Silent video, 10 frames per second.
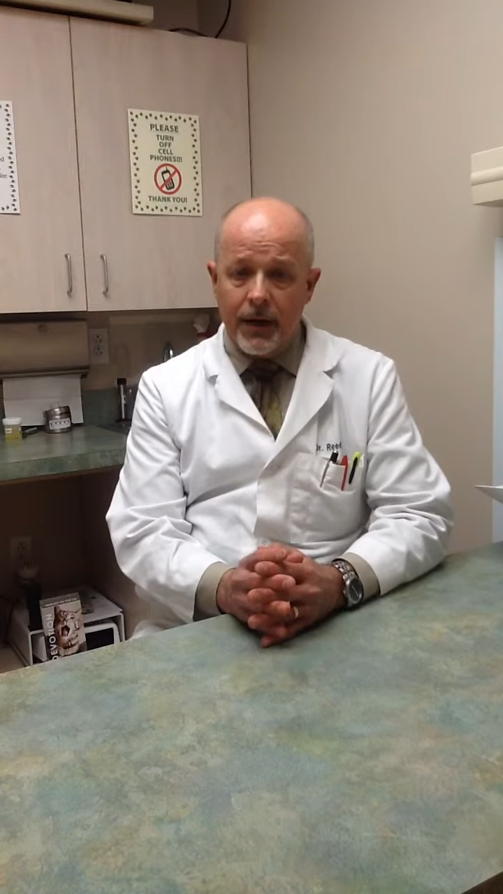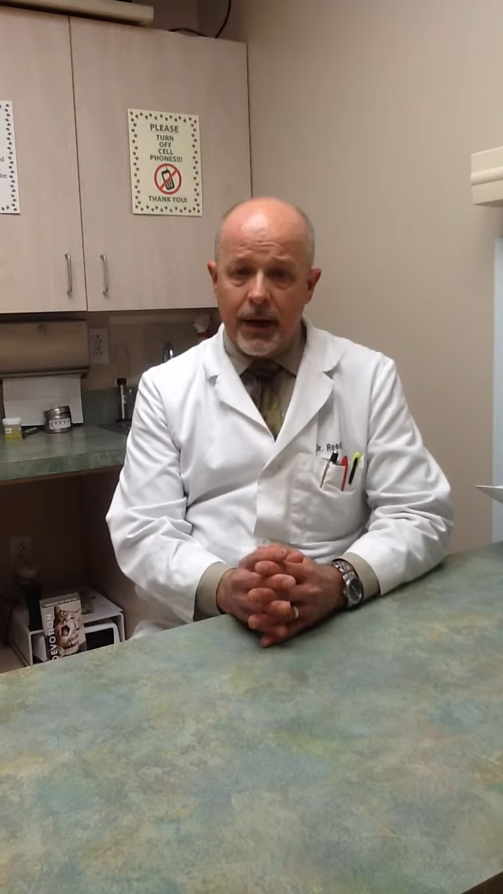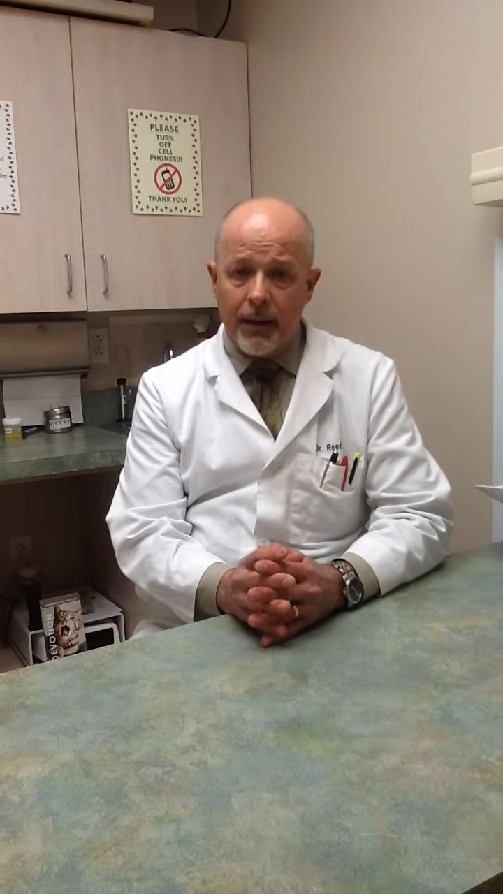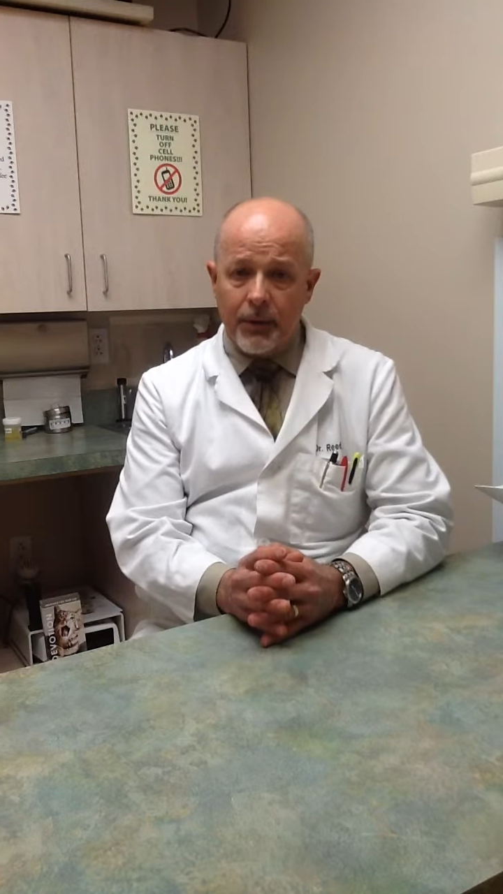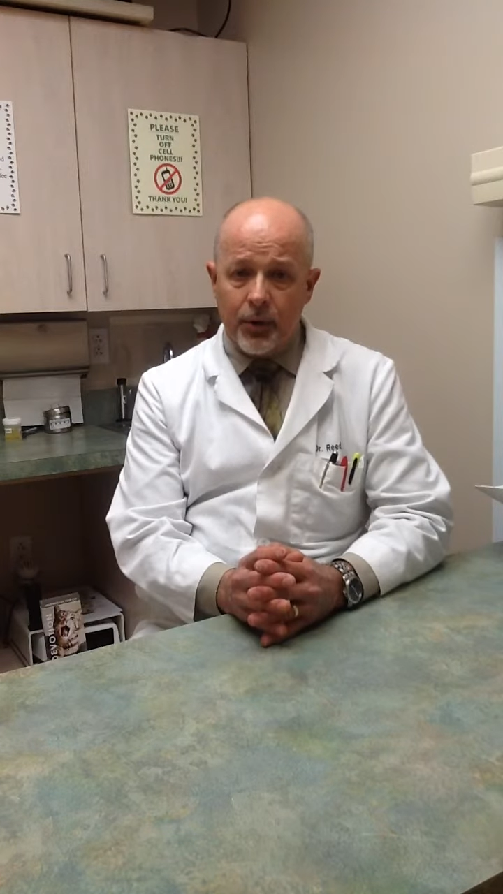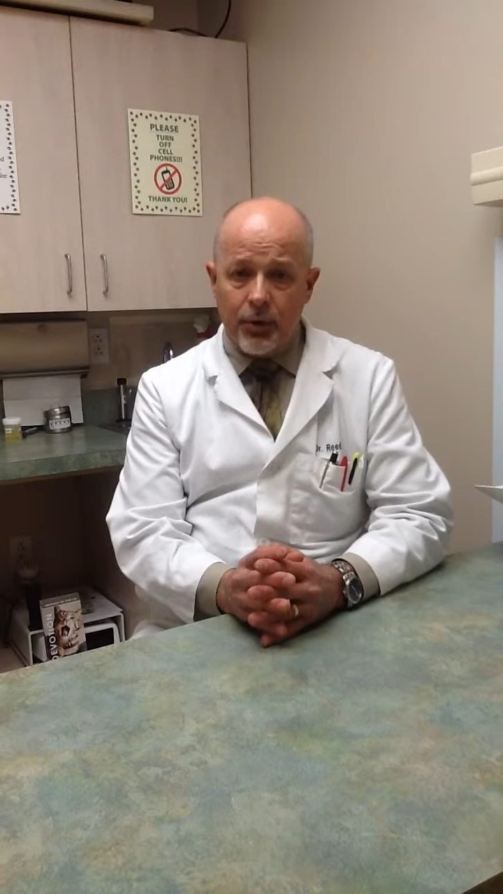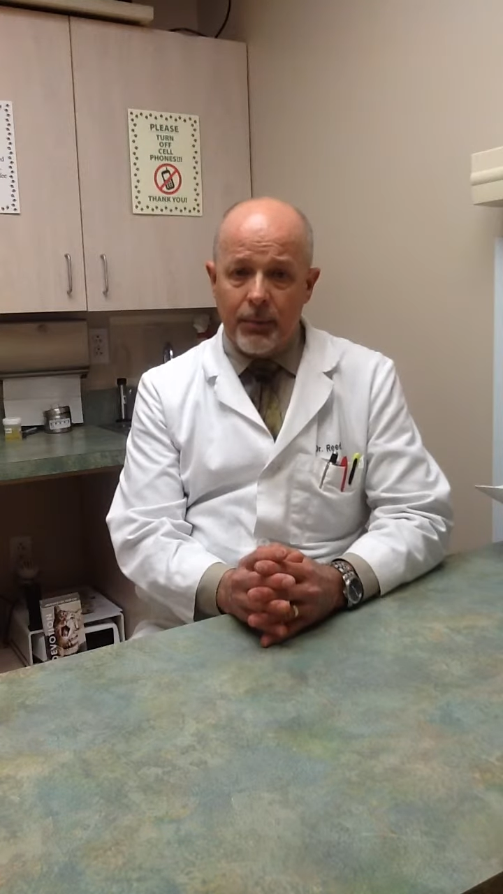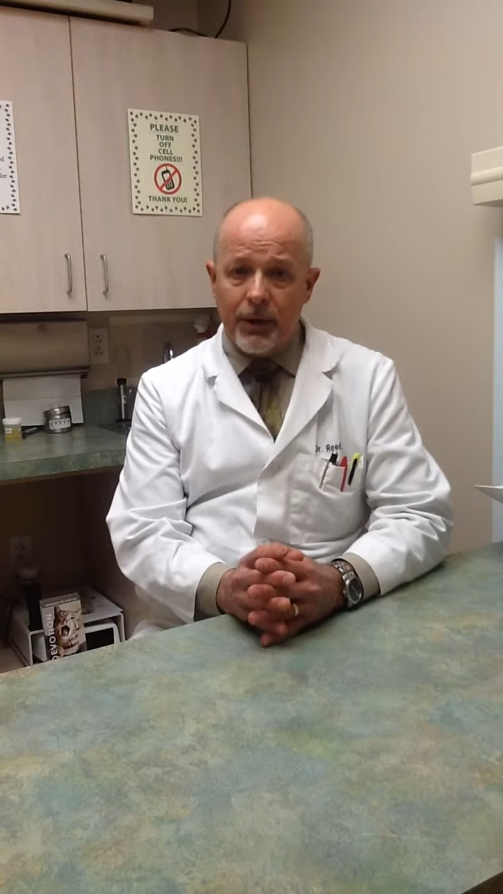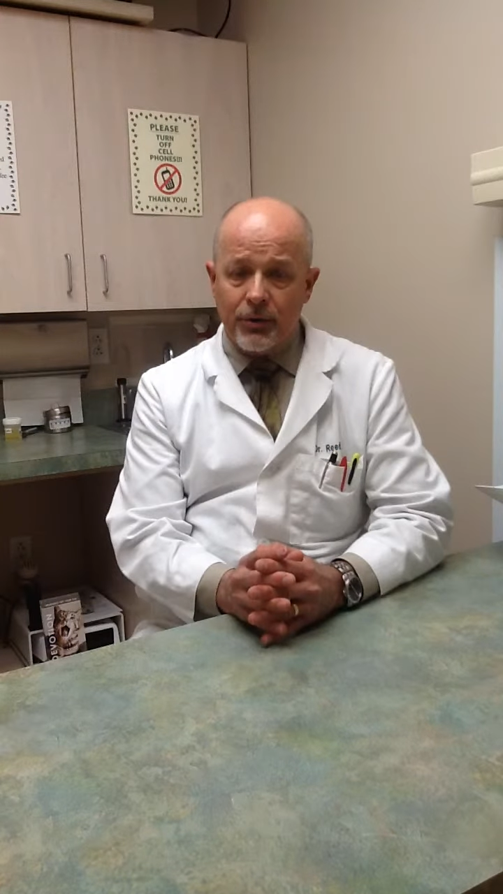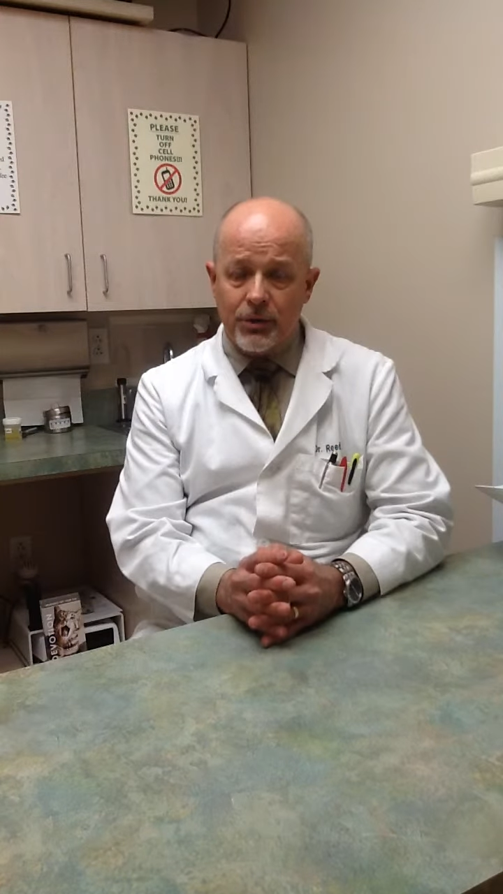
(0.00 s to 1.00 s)
uh, um, going to
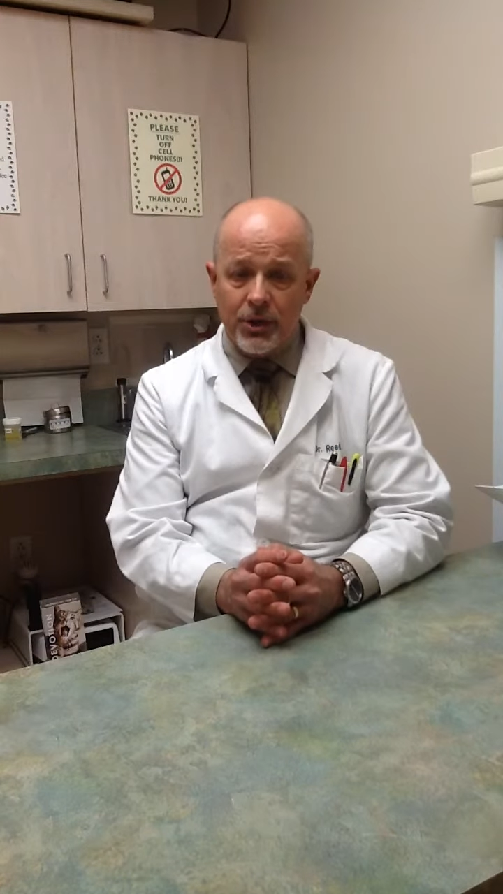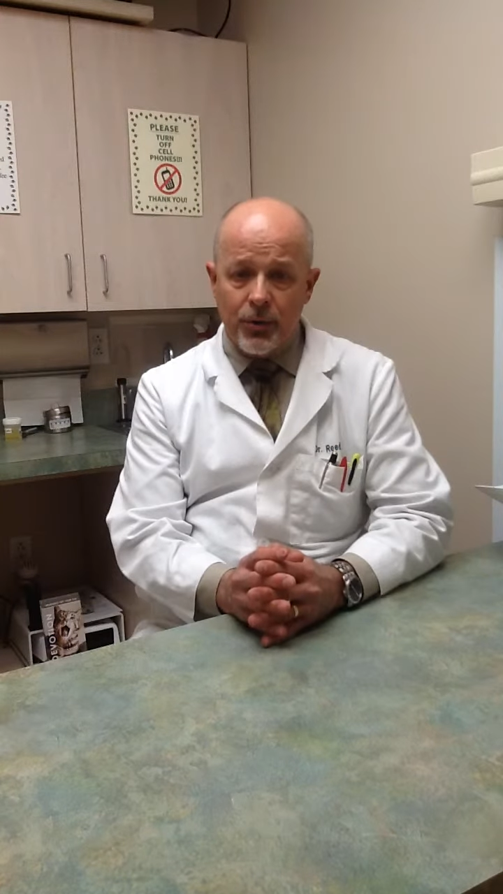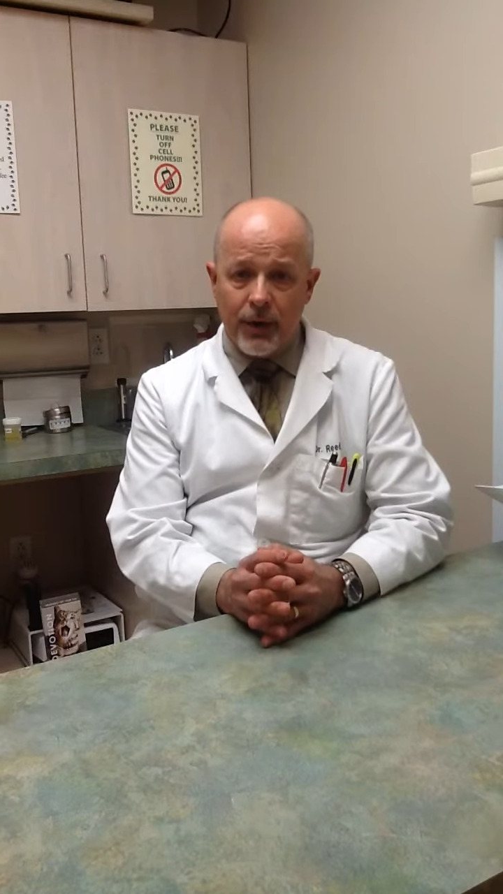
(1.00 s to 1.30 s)
appeal to you